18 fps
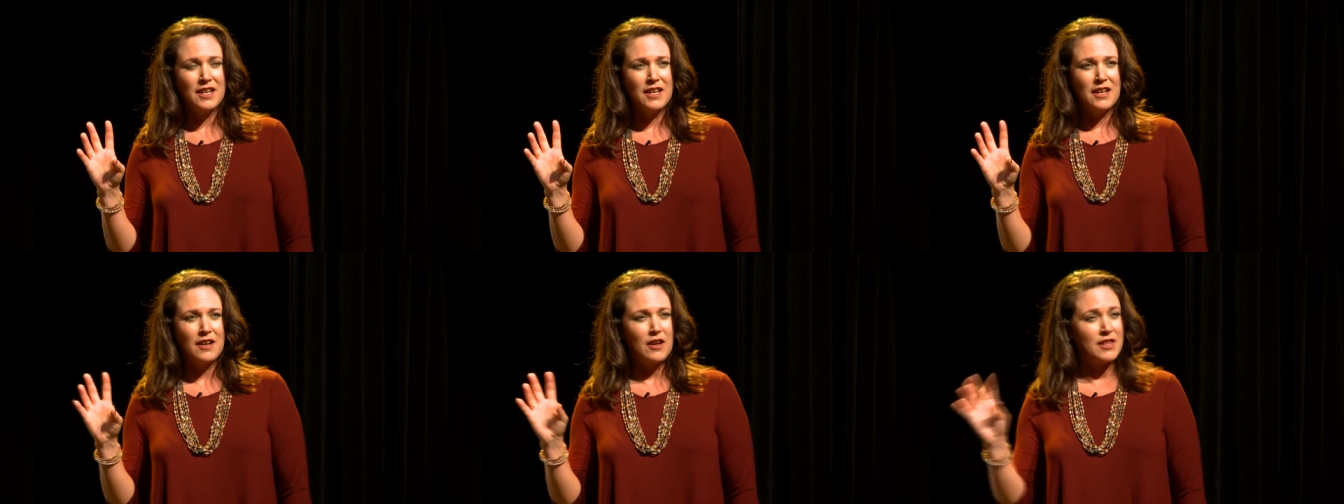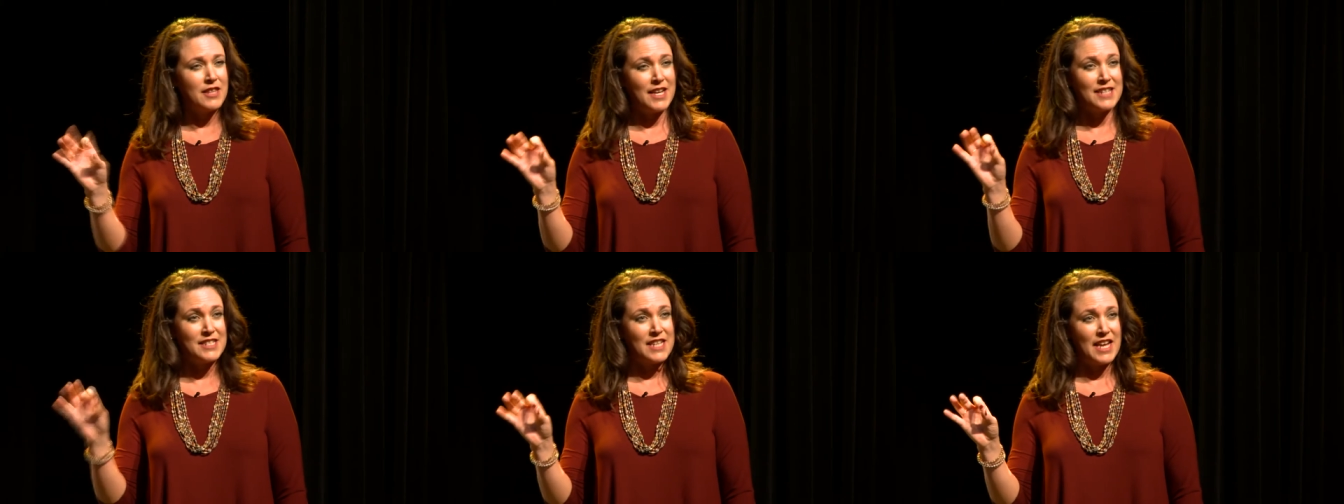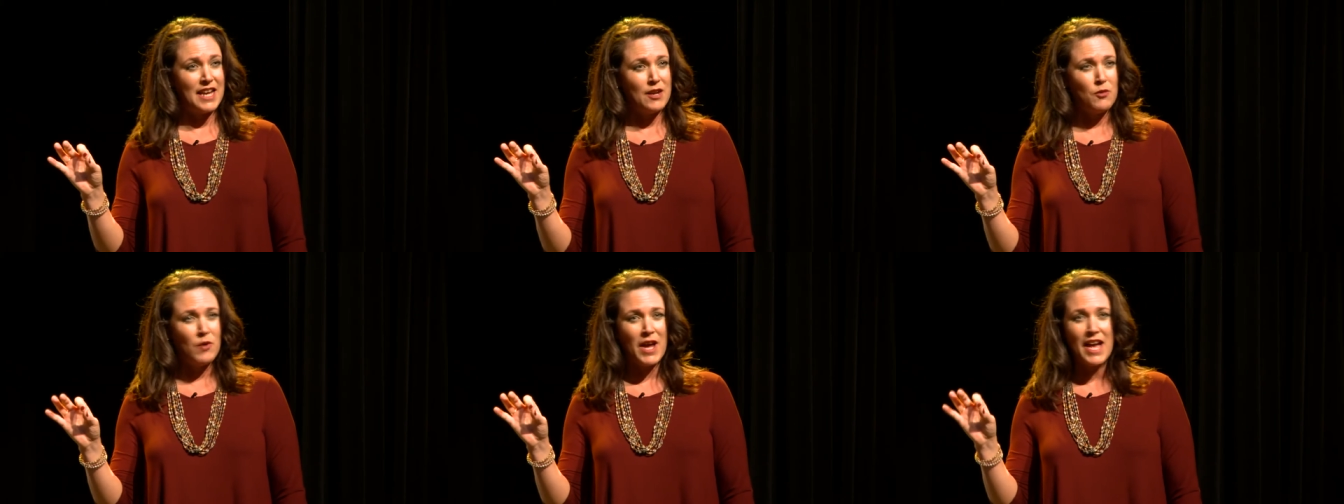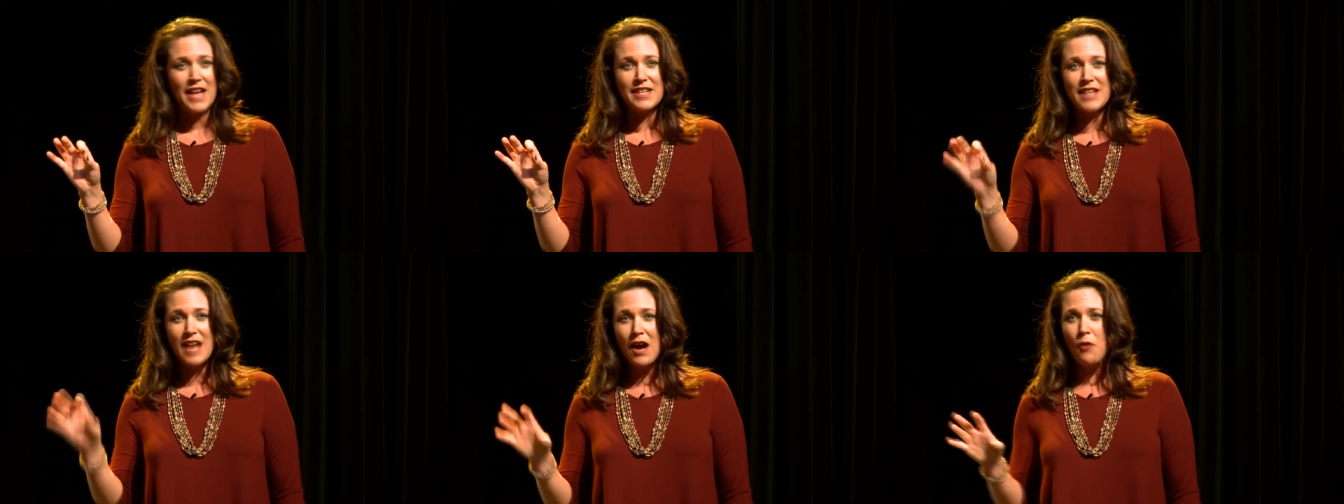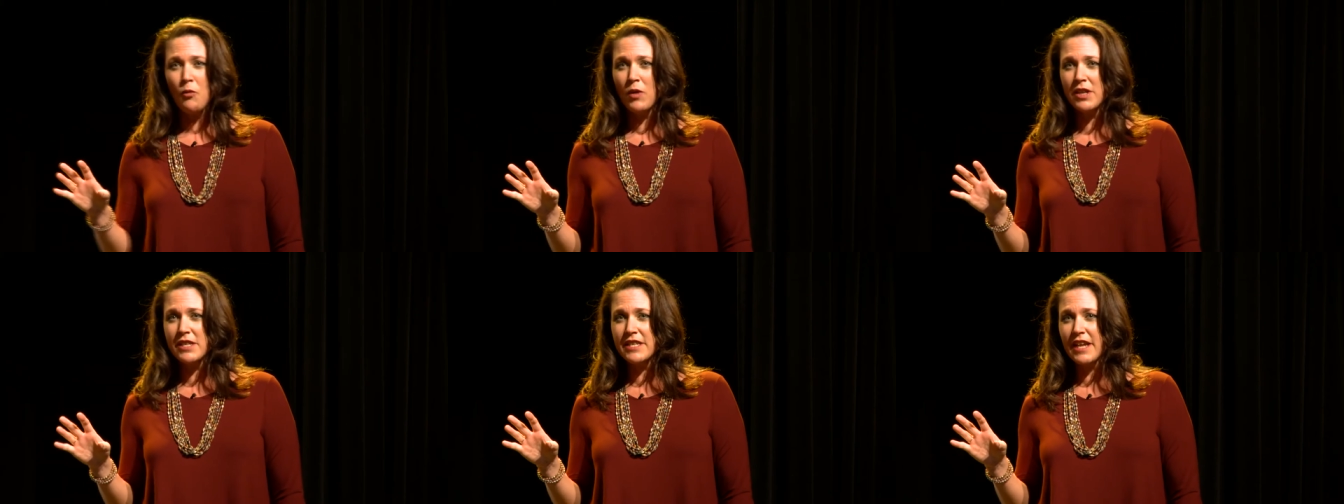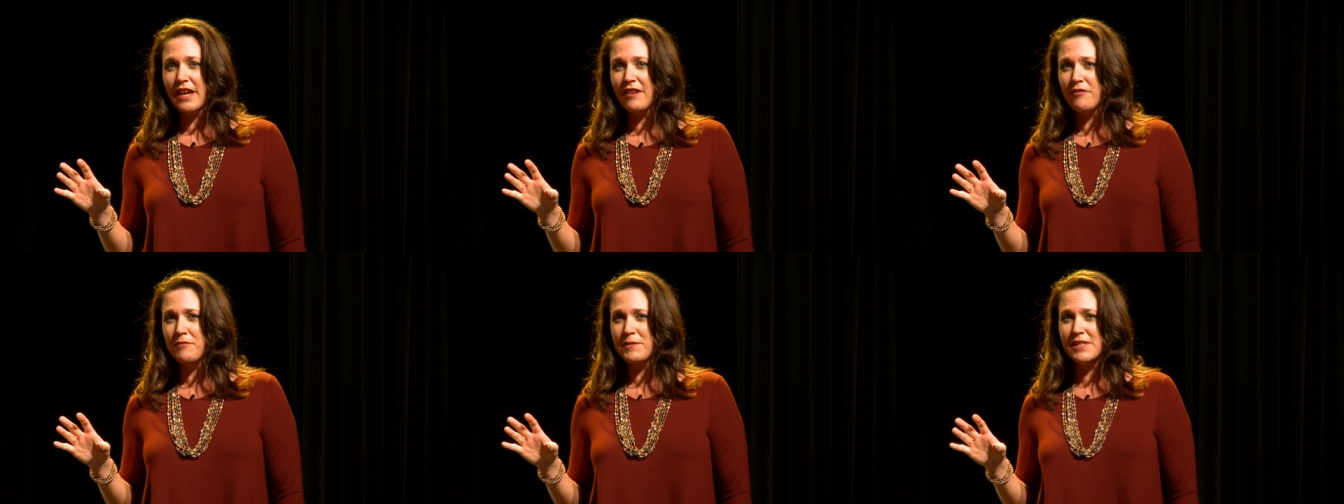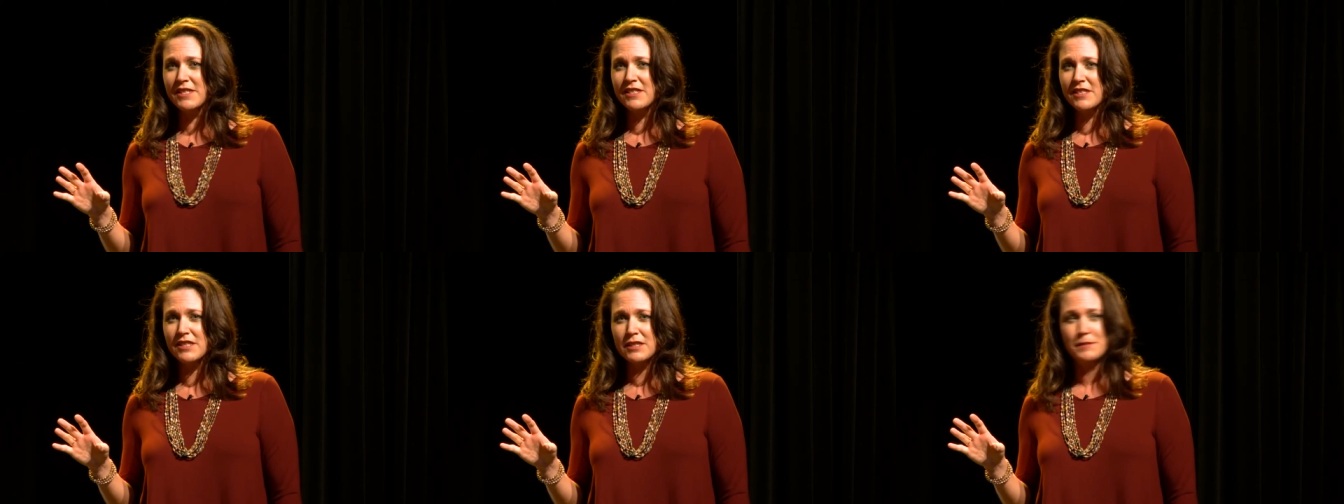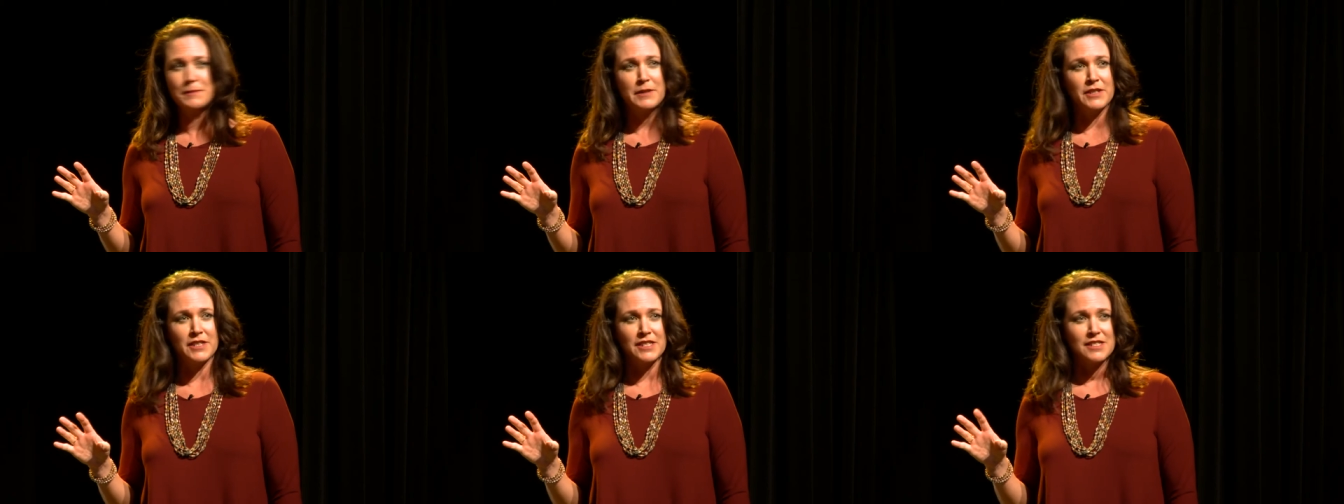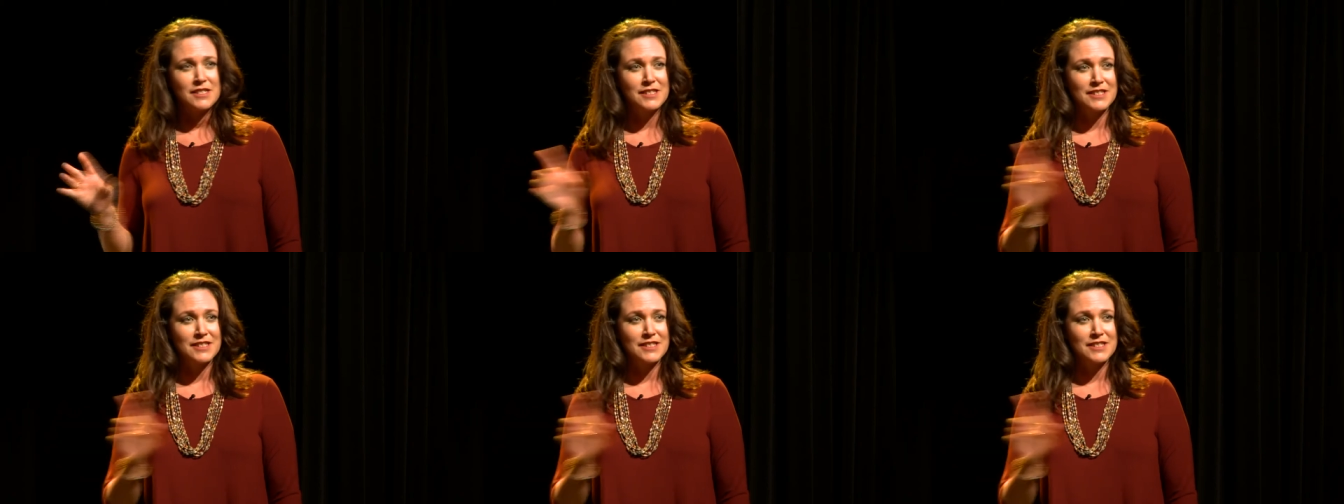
on that day, we had not one day of business experience,